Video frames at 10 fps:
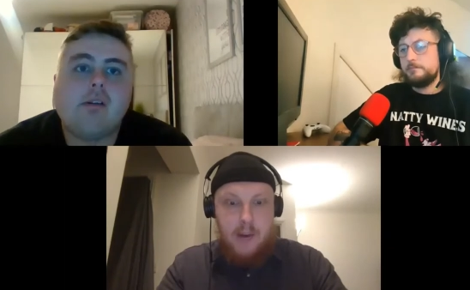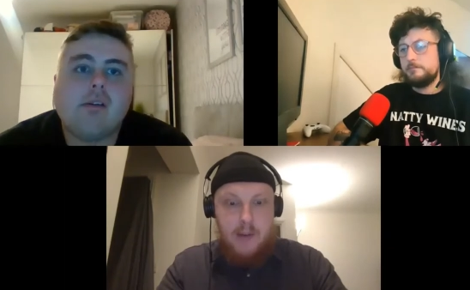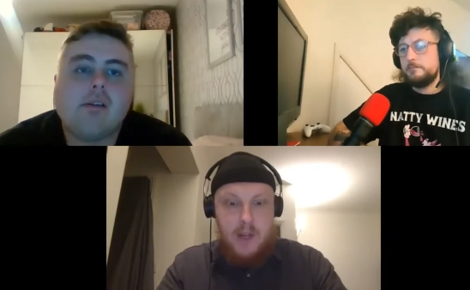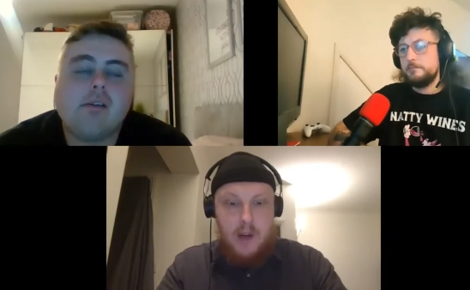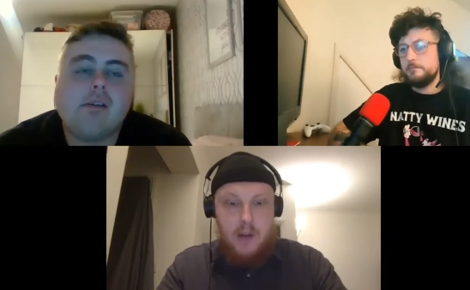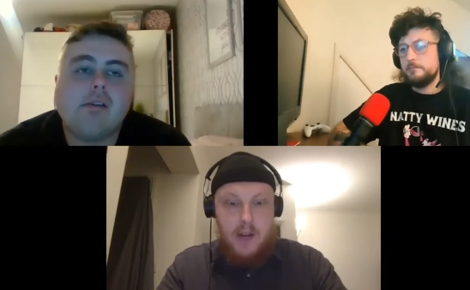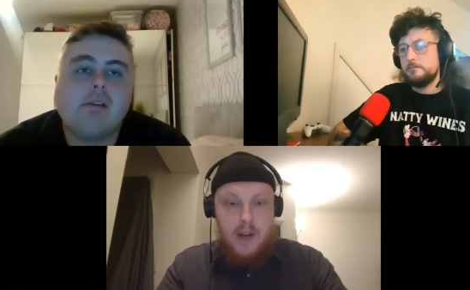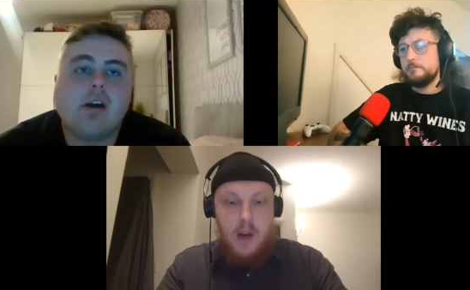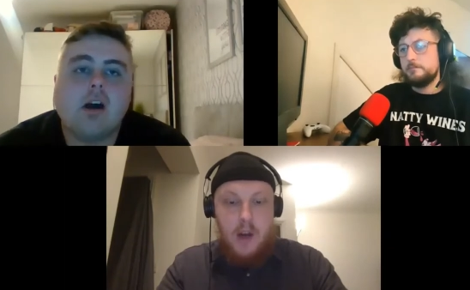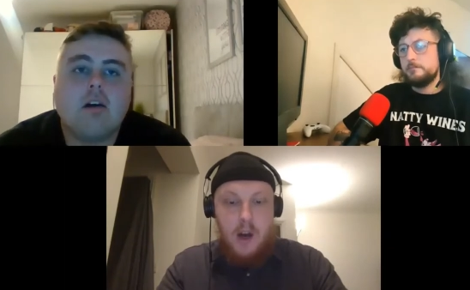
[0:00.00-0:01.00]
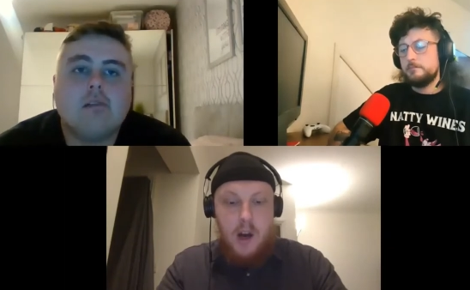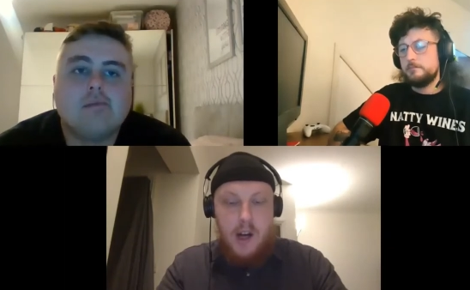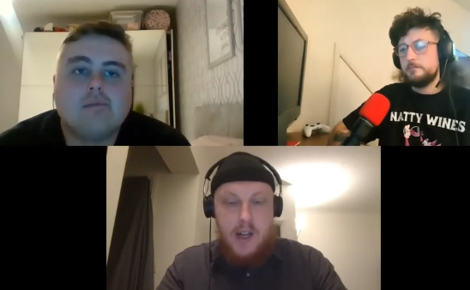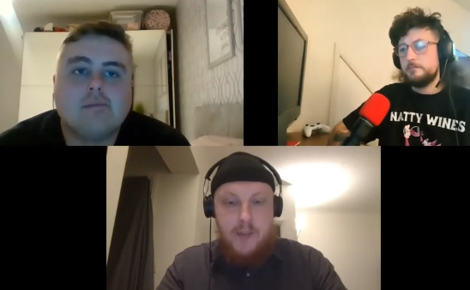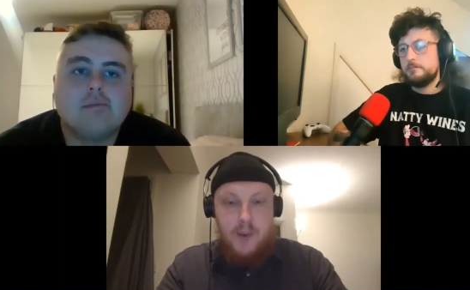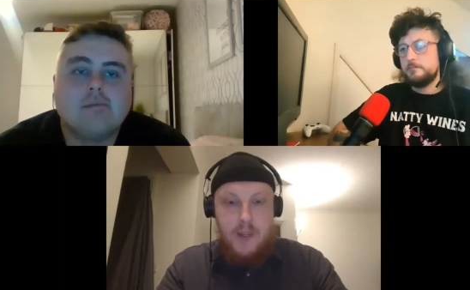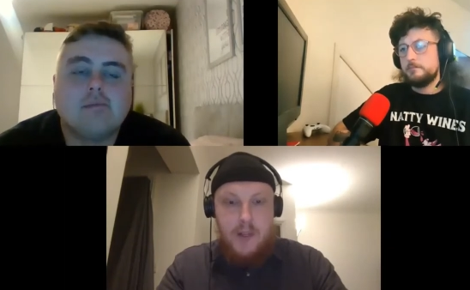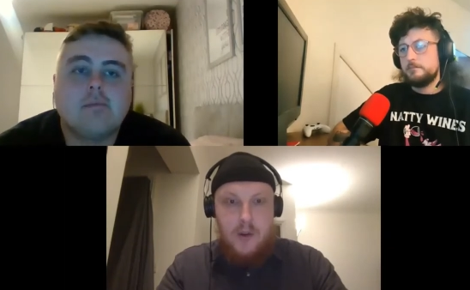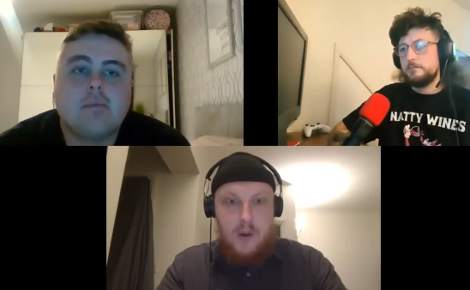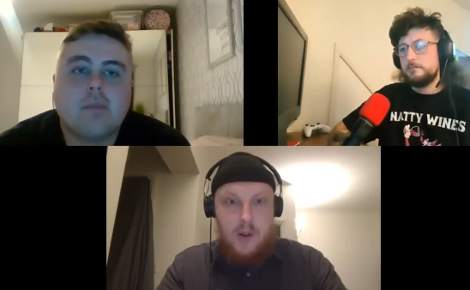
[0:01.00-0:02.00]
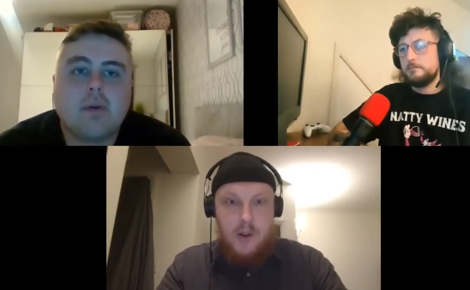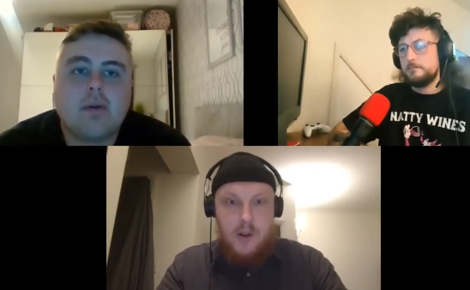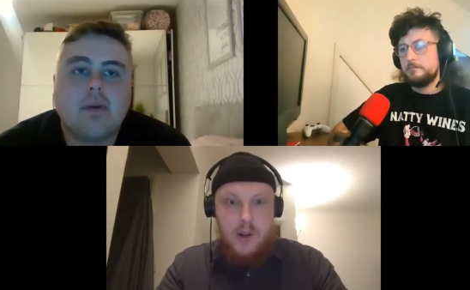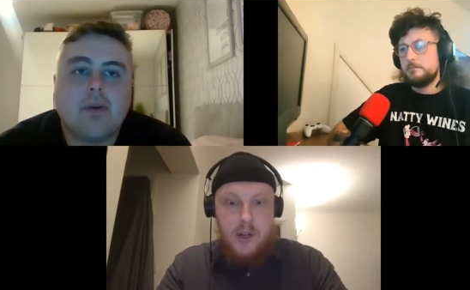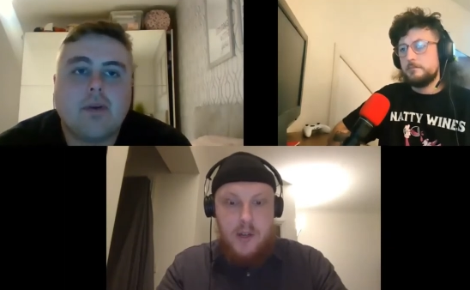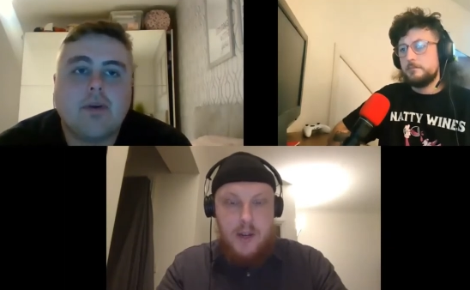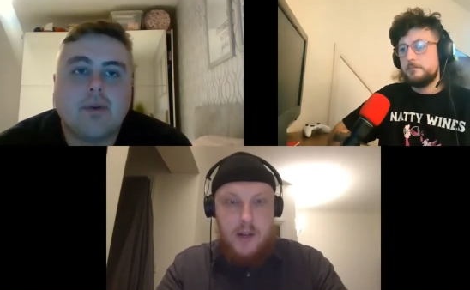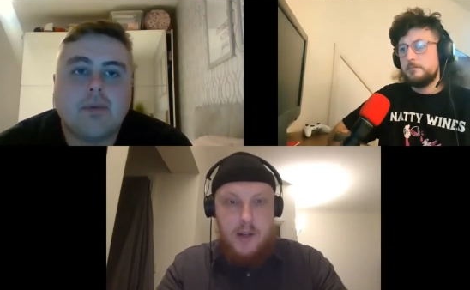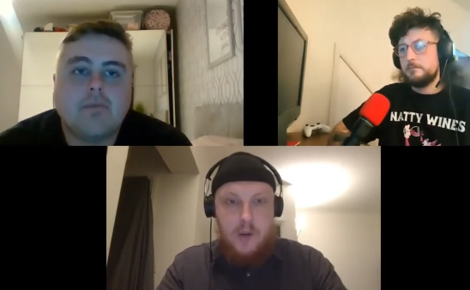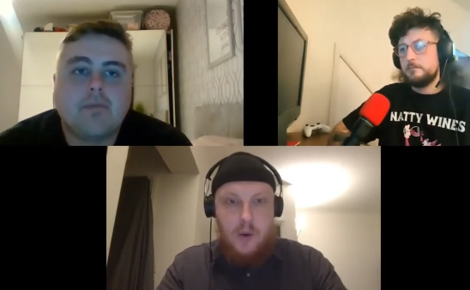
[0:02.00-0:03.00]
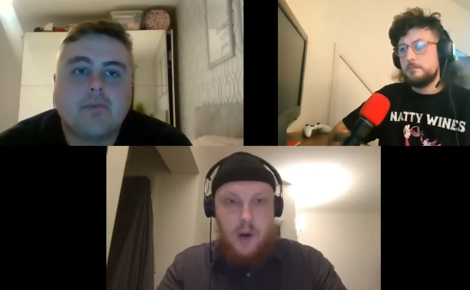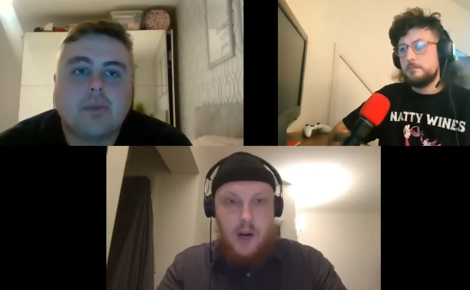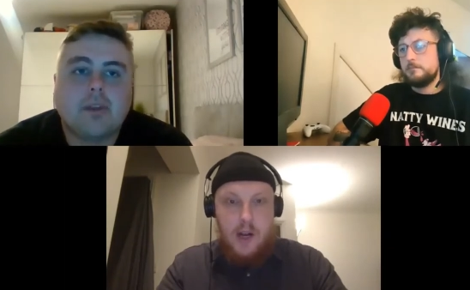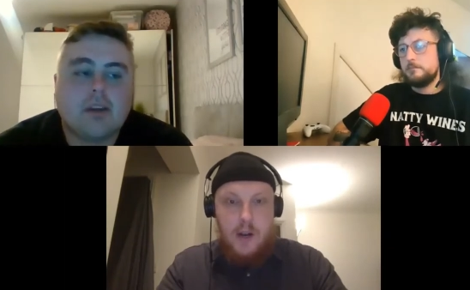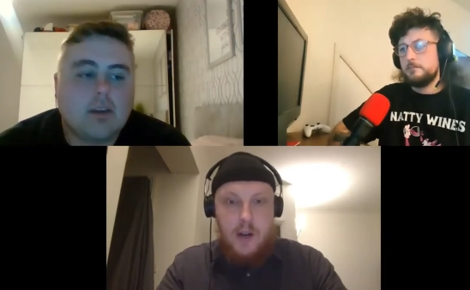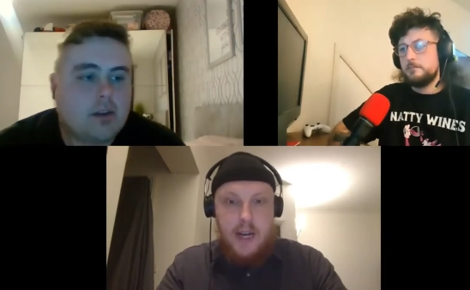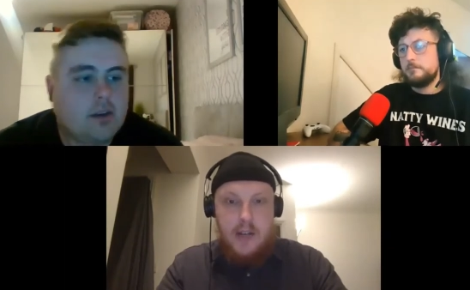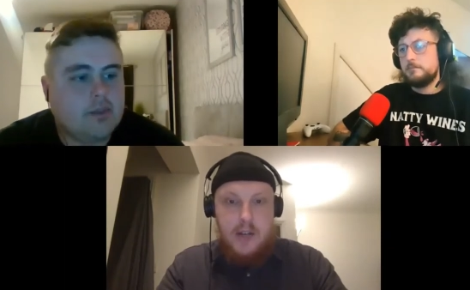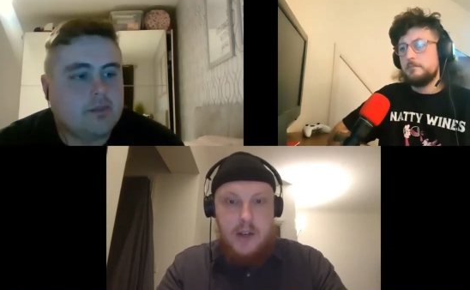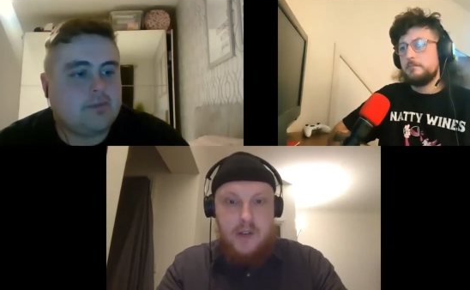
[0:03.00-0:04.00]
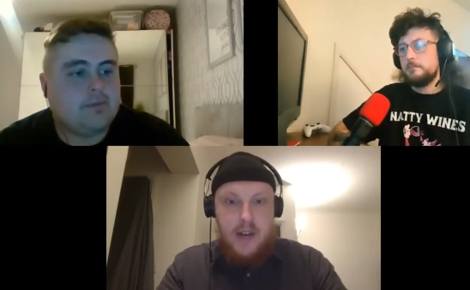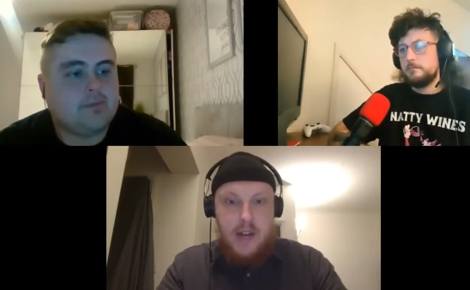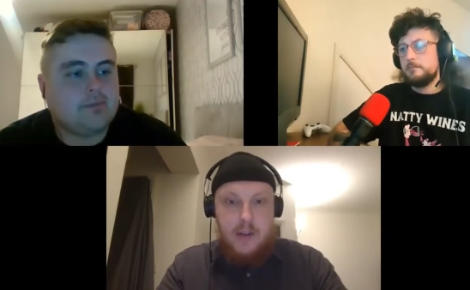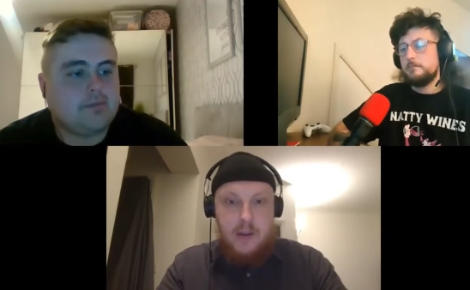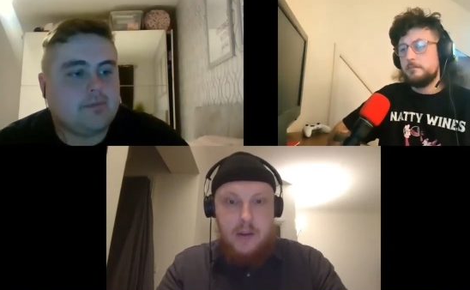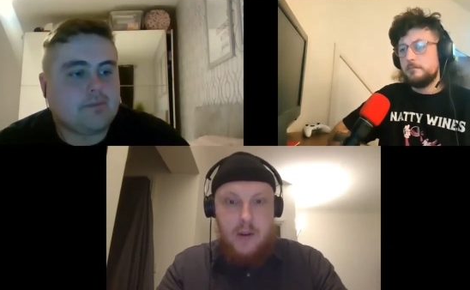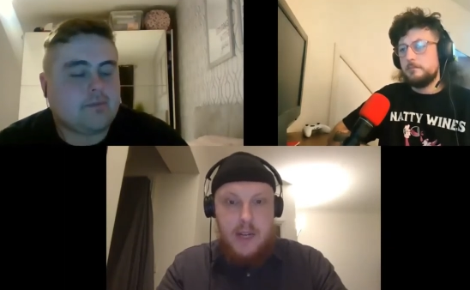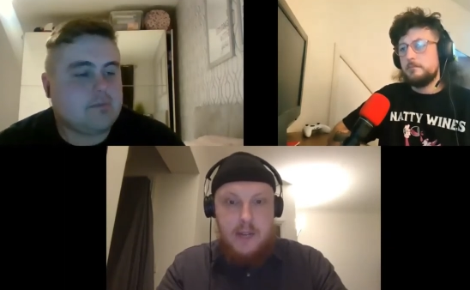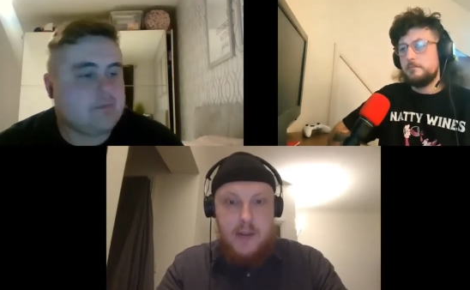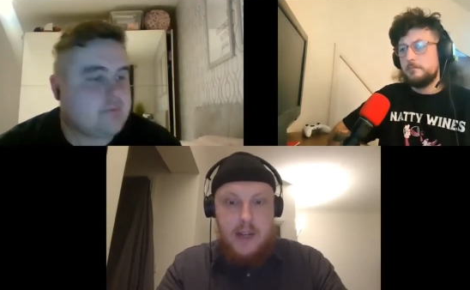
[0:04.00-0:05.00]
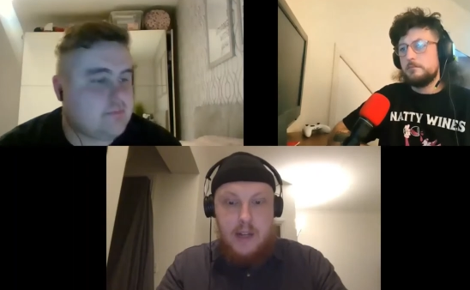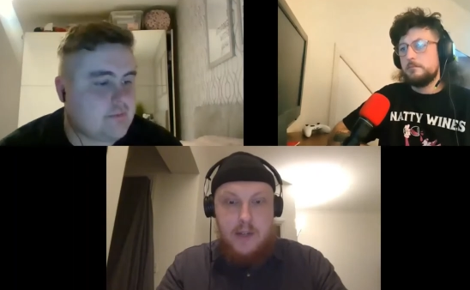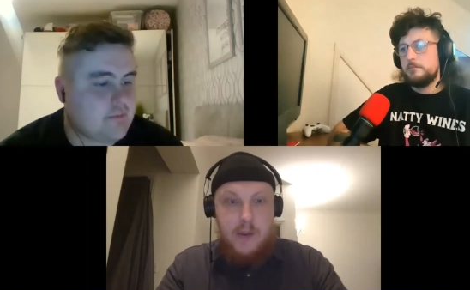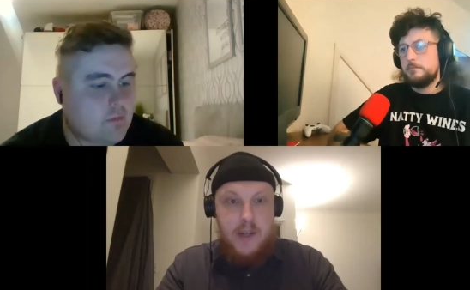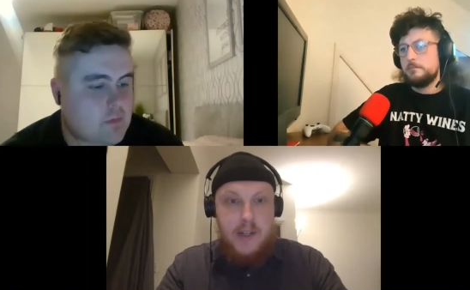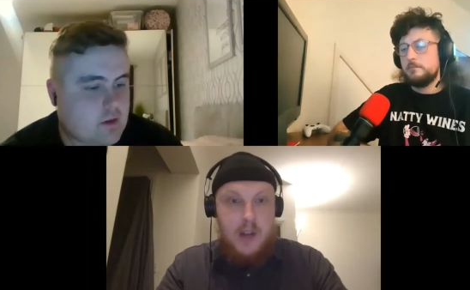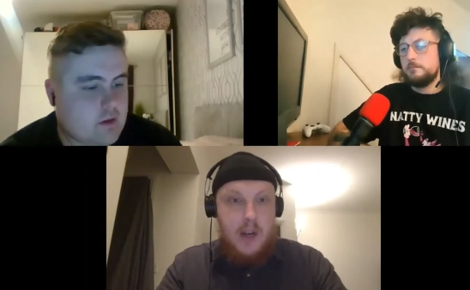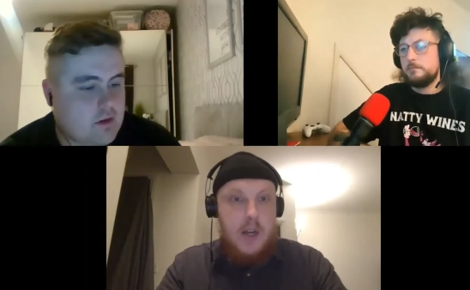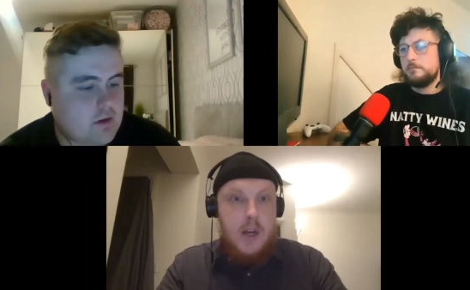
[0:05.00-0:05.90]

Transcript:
Speaker 1: Obviously, I went highest point scored, and you guys went quite a low kg affair that we were all expecting. And to be honest, I